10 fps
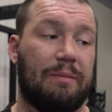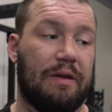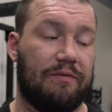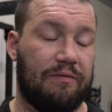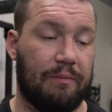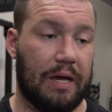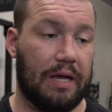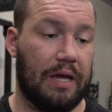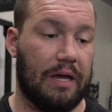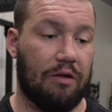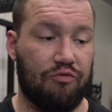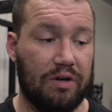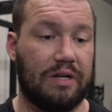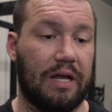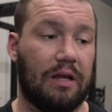my
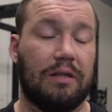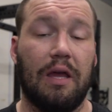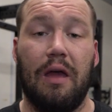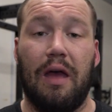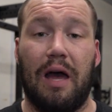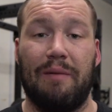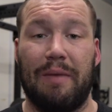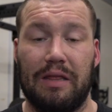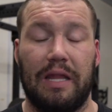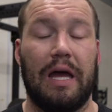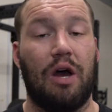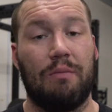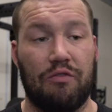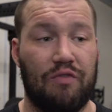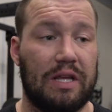rear delt and my lat
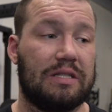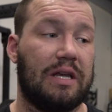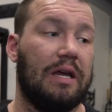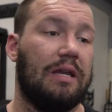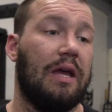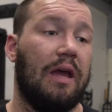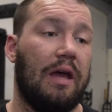on my right side,